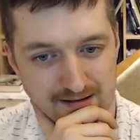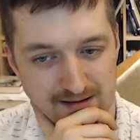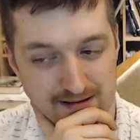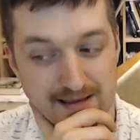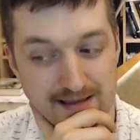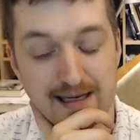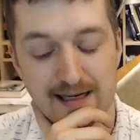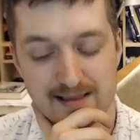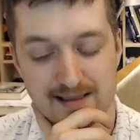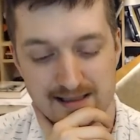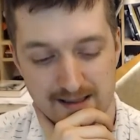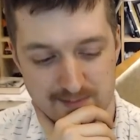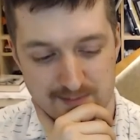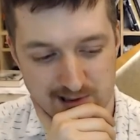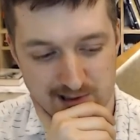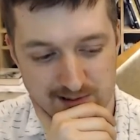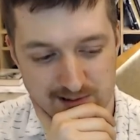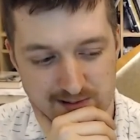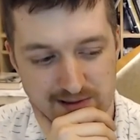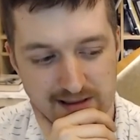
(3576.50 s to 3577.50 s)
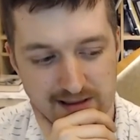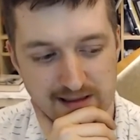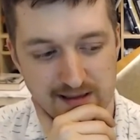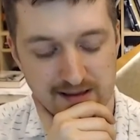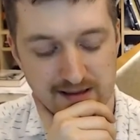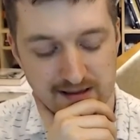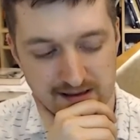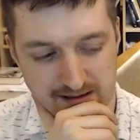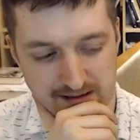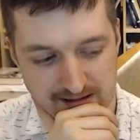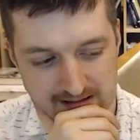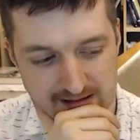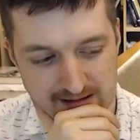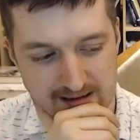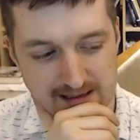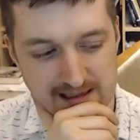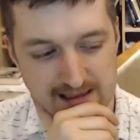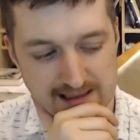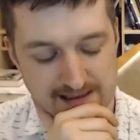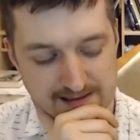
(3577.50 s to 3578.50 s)
Yes, absolutely.
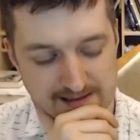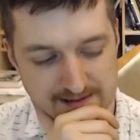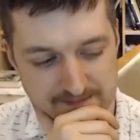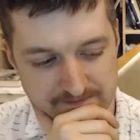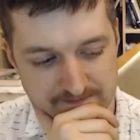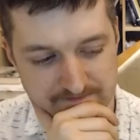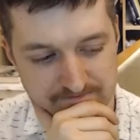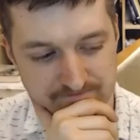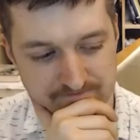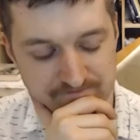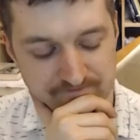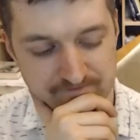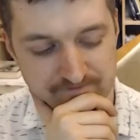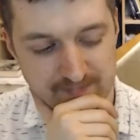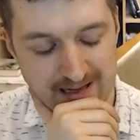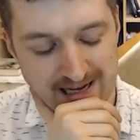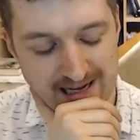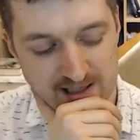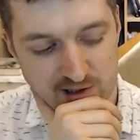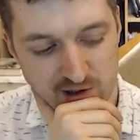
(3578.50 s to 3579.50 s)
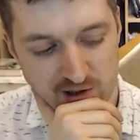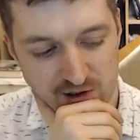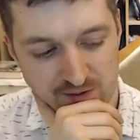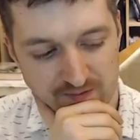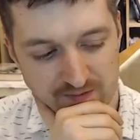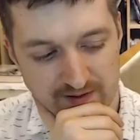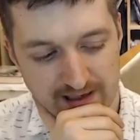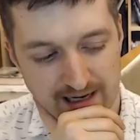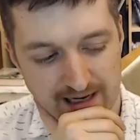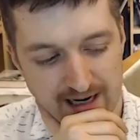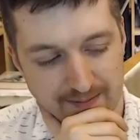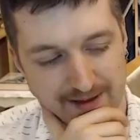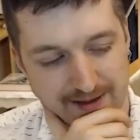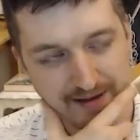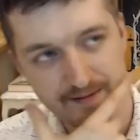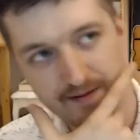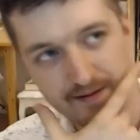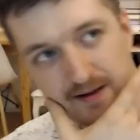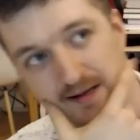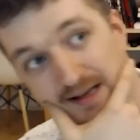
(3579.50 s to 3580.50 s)
So hopefully, and I
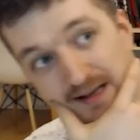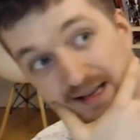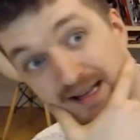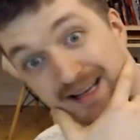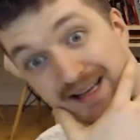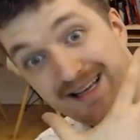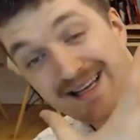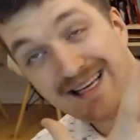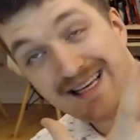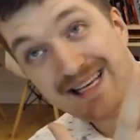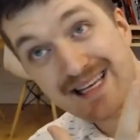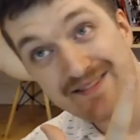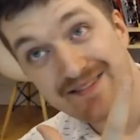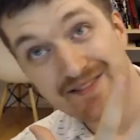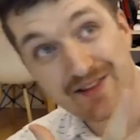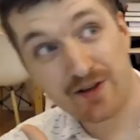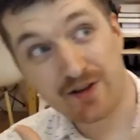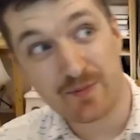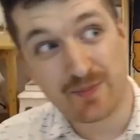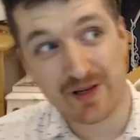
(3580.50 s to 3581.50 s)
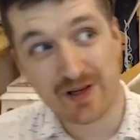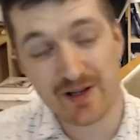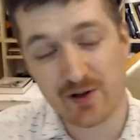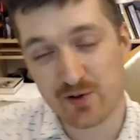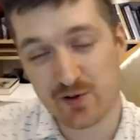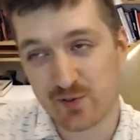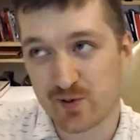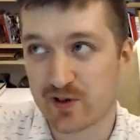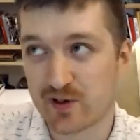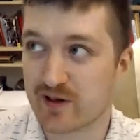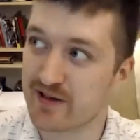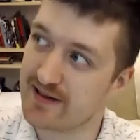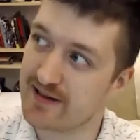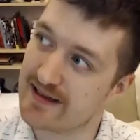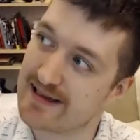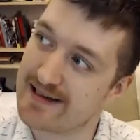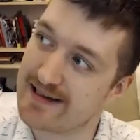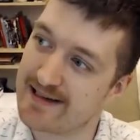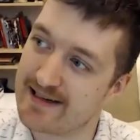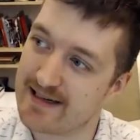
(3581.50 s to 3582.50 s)
mean, even the built world,
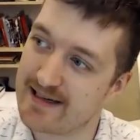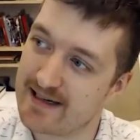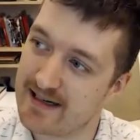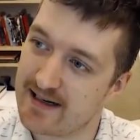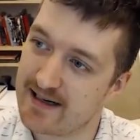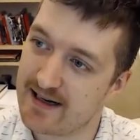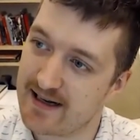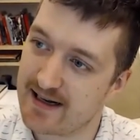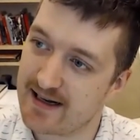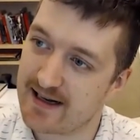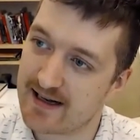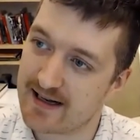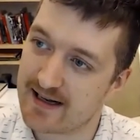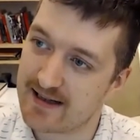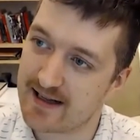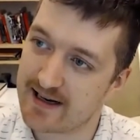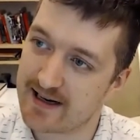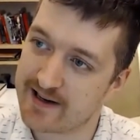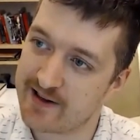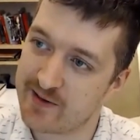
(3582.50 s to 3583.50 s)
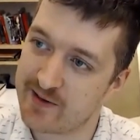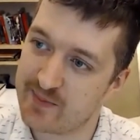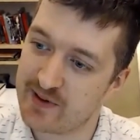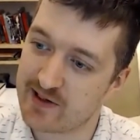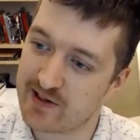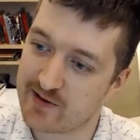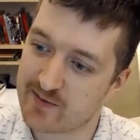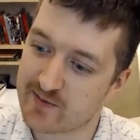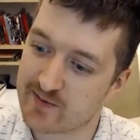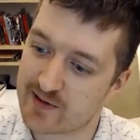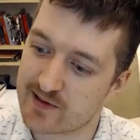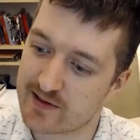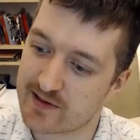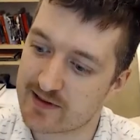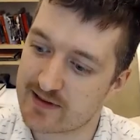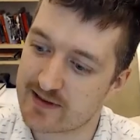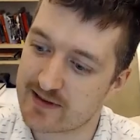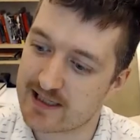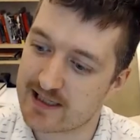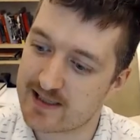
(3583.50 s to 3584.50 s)
like a lot of the built
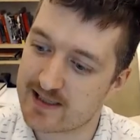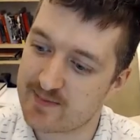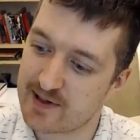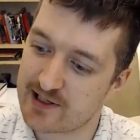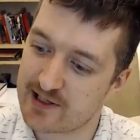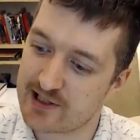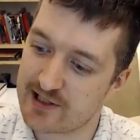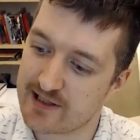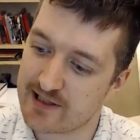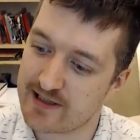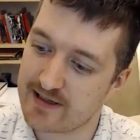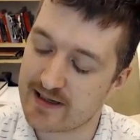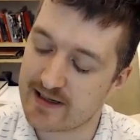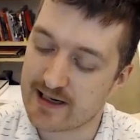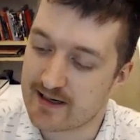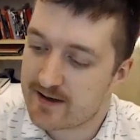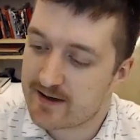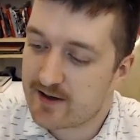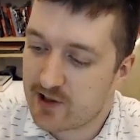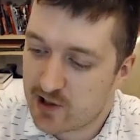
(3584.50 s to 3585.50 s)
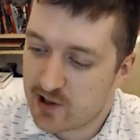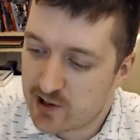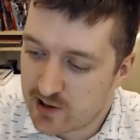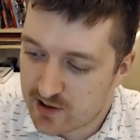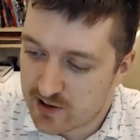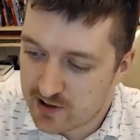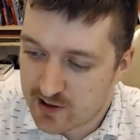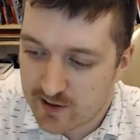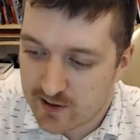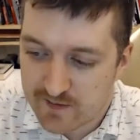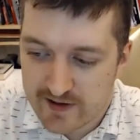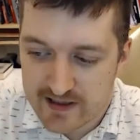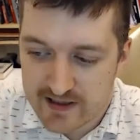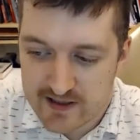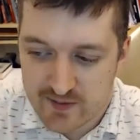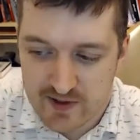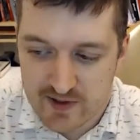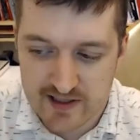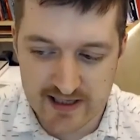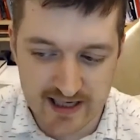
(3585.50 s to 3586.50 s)
world, especially like COVID is
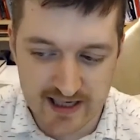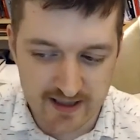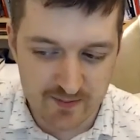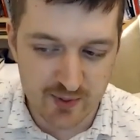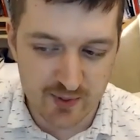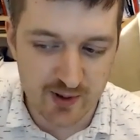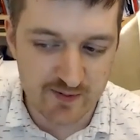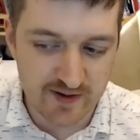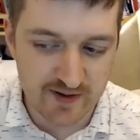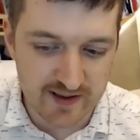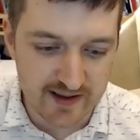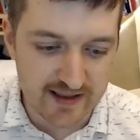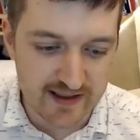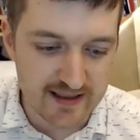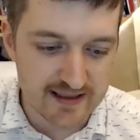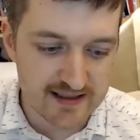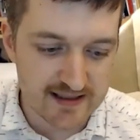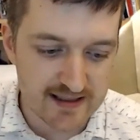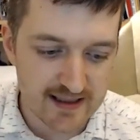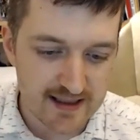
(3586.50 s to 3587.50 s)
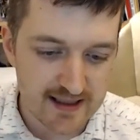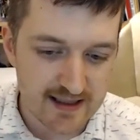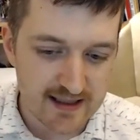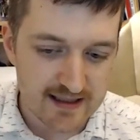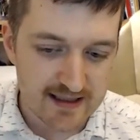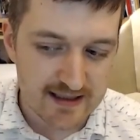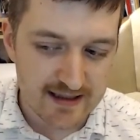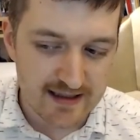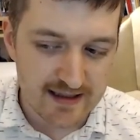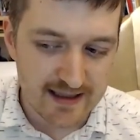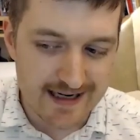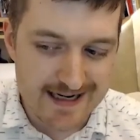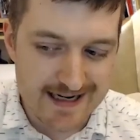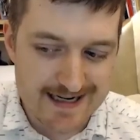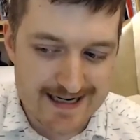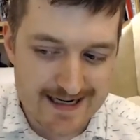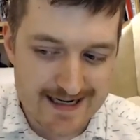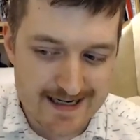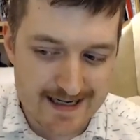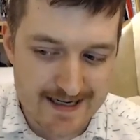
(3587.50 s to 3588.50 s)
once again proving this, like,
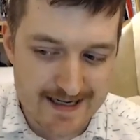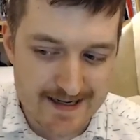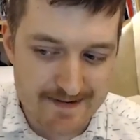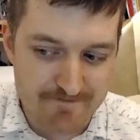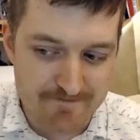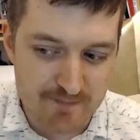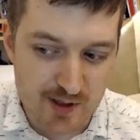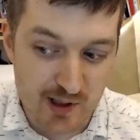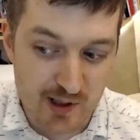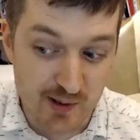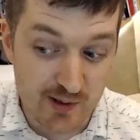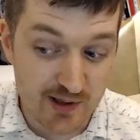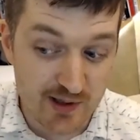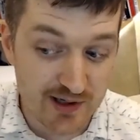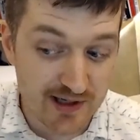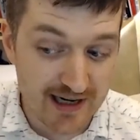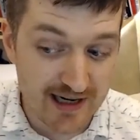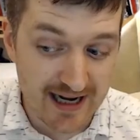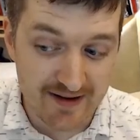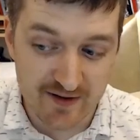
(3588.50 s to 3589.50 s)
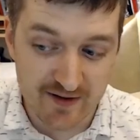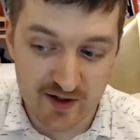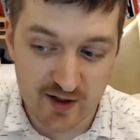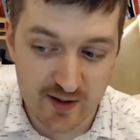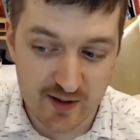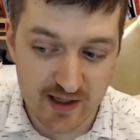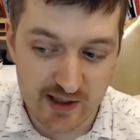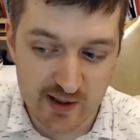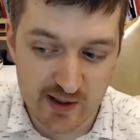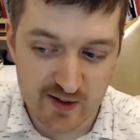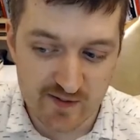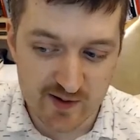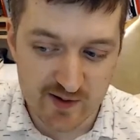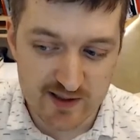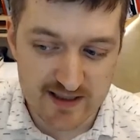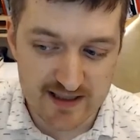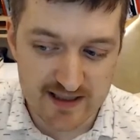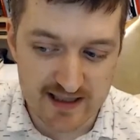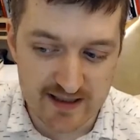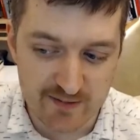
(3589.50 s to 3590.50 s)
you can have a great
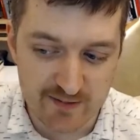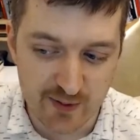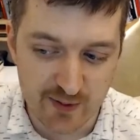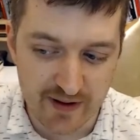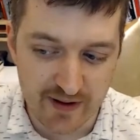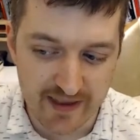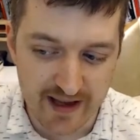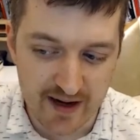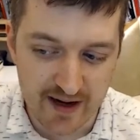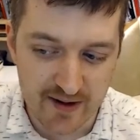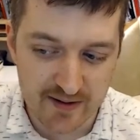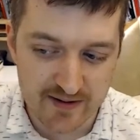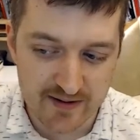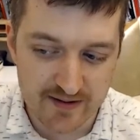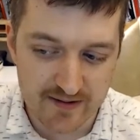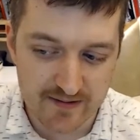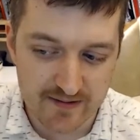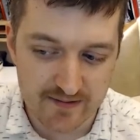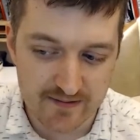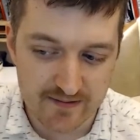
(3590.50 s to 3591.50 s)
university without